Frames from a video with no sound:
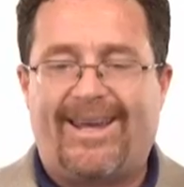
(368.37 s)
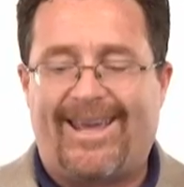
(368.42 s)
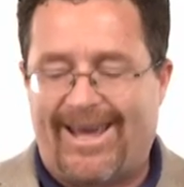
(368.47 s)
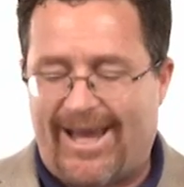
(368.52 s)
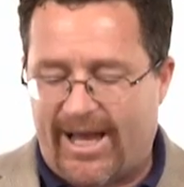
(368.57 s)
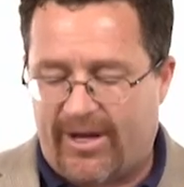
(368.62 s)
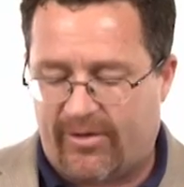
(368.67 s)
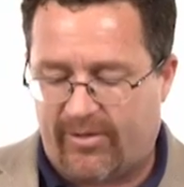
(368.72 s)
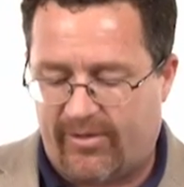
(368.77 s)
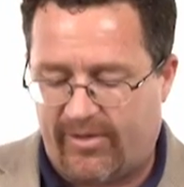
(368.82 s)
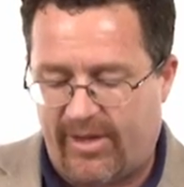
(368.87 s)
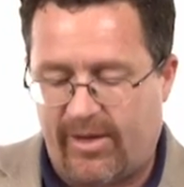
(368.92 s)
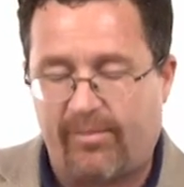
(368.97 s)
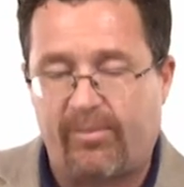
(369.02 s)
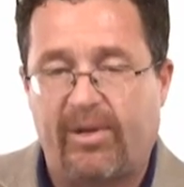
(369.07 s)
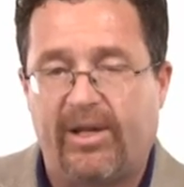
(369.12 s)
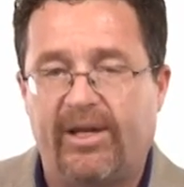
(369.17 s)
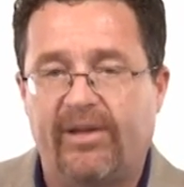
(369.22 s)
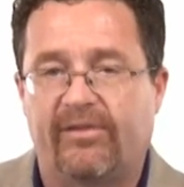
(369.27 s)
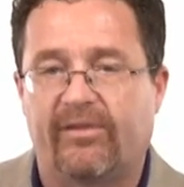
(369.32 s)
to enter that
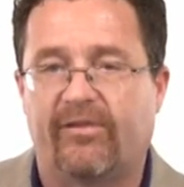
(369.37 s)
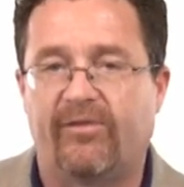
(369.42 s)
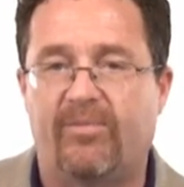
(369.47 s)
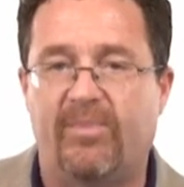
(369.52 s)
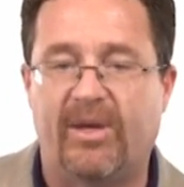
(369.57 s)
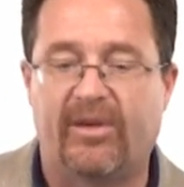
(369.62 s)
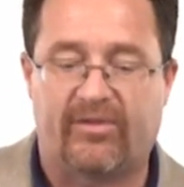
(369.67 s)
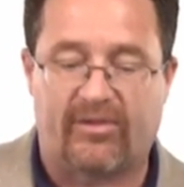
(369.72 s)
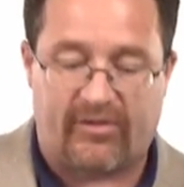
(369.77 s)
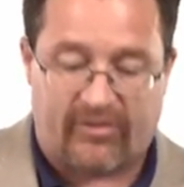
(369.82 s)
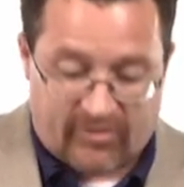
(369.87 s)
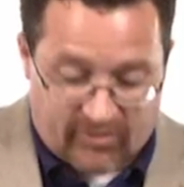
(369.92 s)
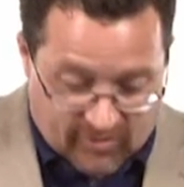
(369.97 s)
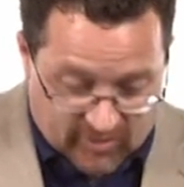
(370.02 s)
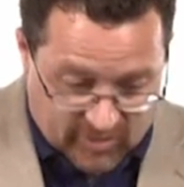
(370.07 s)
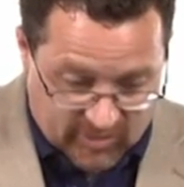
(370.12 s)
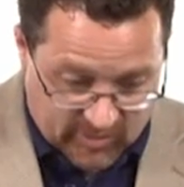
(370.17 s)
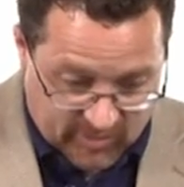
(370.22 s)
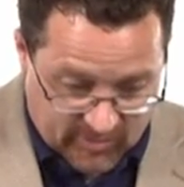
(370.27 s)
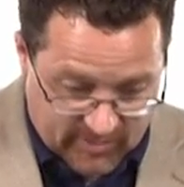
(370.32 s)
place of business. So they're
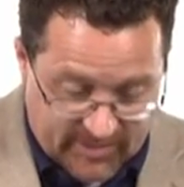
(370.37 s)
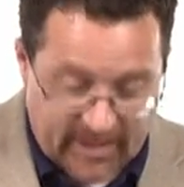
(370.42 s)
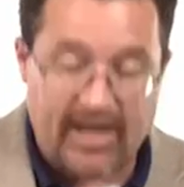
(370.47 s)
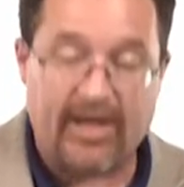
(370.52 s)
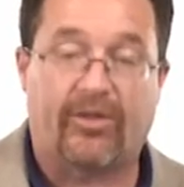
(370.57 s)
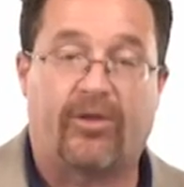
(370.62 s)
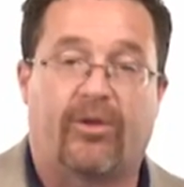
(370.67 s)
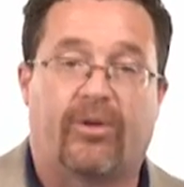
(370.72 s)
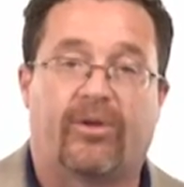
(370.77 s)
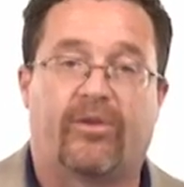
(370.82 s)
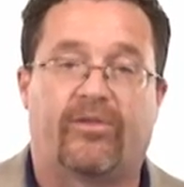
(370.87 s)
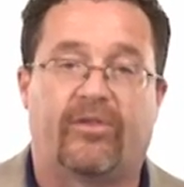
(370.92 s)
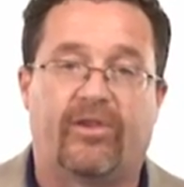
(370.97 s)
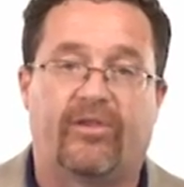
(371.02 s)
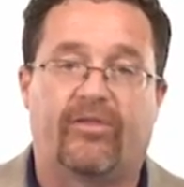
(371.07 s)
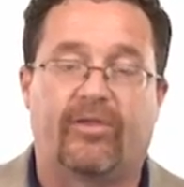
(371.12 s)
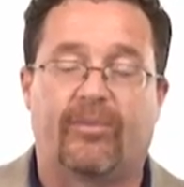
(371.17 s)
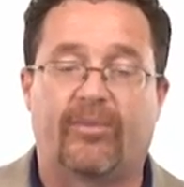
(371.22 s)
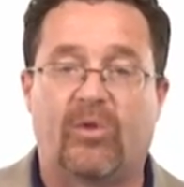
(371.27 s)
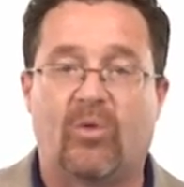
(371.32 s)
going to look down, they're going to see
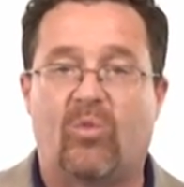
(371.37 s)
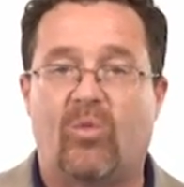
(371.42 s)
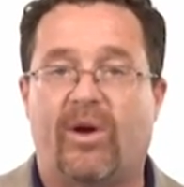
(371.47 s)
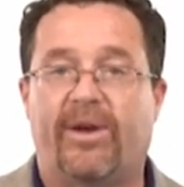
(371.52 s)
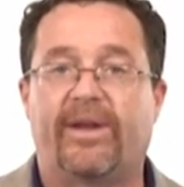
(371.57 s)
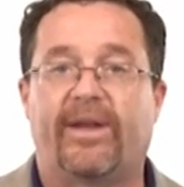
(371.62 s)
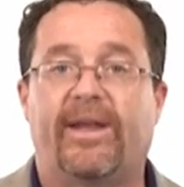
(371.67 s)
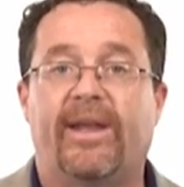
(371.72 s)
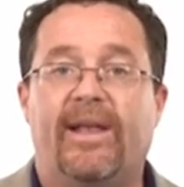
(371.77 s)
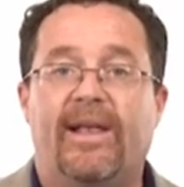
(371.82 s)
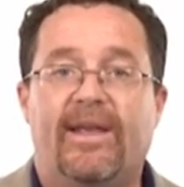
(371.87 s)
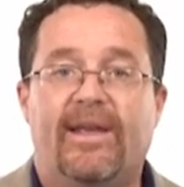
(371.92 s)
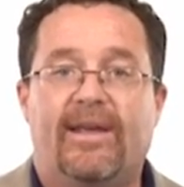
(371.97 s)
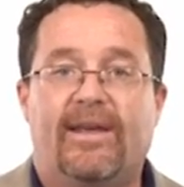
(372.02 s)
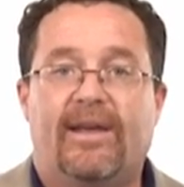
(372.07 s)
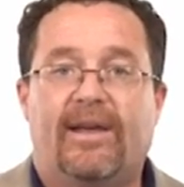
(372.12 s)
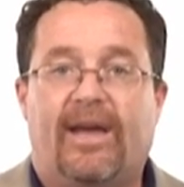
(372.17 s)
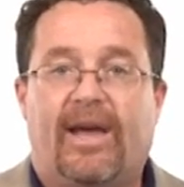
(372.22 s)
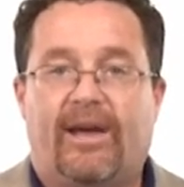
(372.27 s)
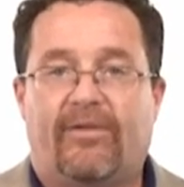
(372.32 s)
something. Why not
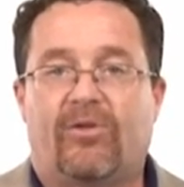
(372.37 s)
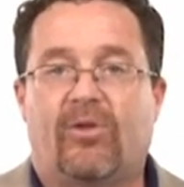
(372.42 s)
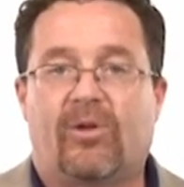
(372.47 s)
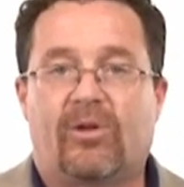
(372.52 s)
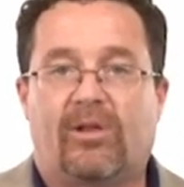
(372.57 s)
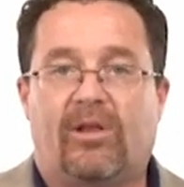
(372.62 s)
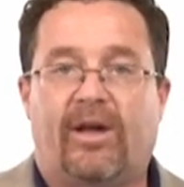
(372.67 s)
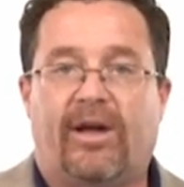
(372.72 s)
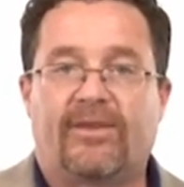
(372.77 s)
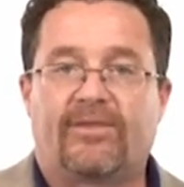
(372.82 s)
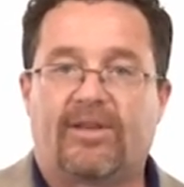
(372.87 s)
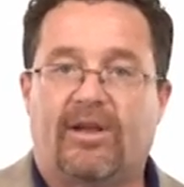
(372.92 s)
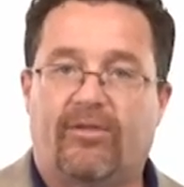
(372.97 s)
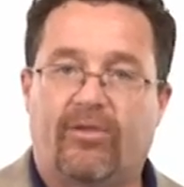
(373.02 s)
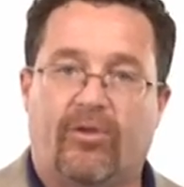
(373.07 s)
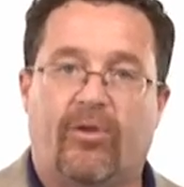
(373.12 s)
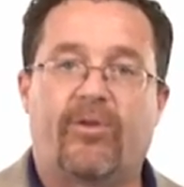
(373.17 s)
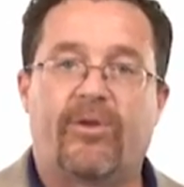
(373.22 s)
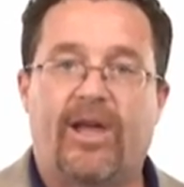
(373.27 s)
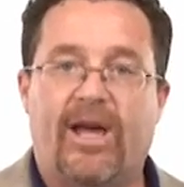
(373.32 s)
have your clients have
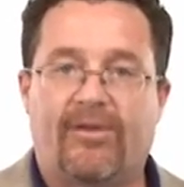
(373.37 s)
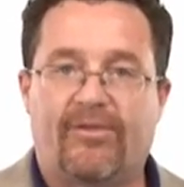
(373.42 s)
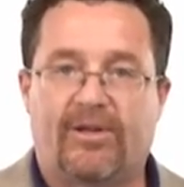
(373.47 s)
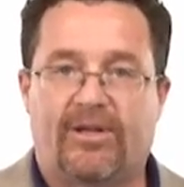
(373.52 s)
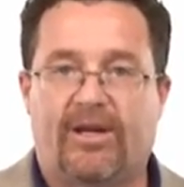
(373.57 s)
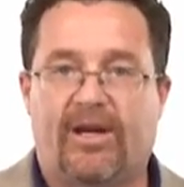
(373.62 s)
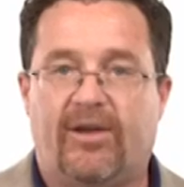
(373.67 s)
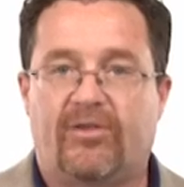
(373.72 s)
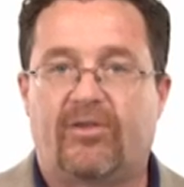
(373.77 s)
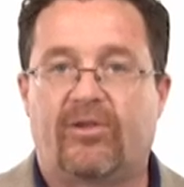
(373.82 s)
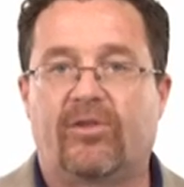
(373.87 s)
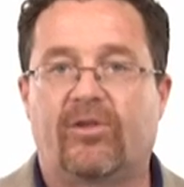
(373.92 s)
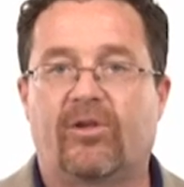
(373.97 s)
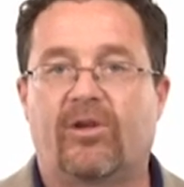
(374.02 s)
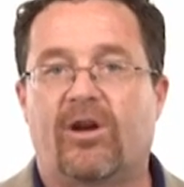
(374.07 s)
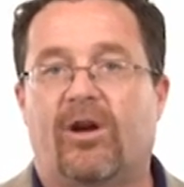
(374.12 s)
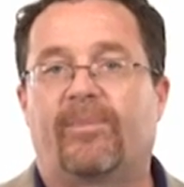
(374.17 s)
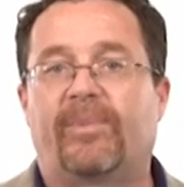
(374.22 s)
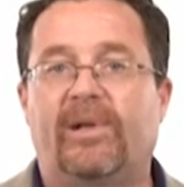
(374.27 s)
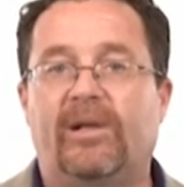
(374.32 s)
their own advertising, their
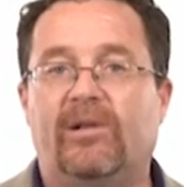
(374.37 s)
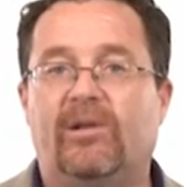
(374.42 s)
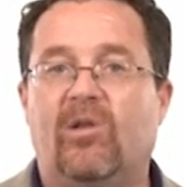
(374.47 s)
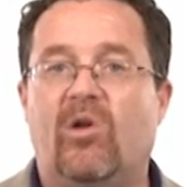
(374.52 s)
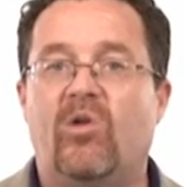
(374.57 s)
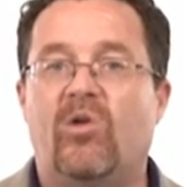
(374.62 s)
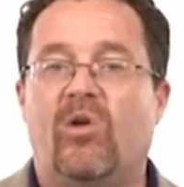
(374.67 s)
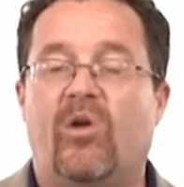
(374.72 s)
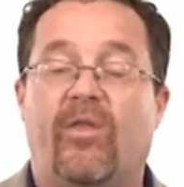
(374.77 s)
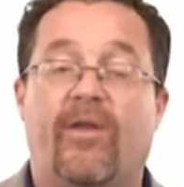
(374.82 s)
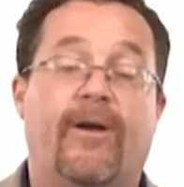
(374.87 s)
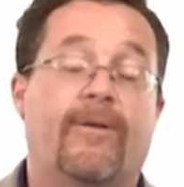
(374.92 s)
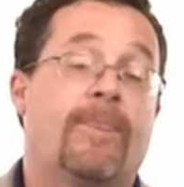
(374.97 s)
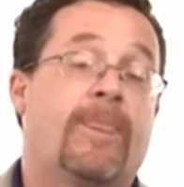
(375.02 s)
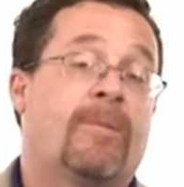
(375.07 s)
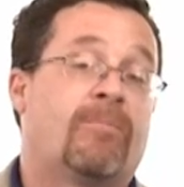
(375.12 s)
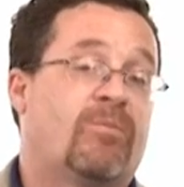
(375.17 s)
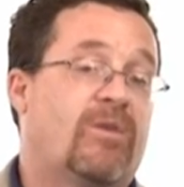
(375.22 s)
company logo there?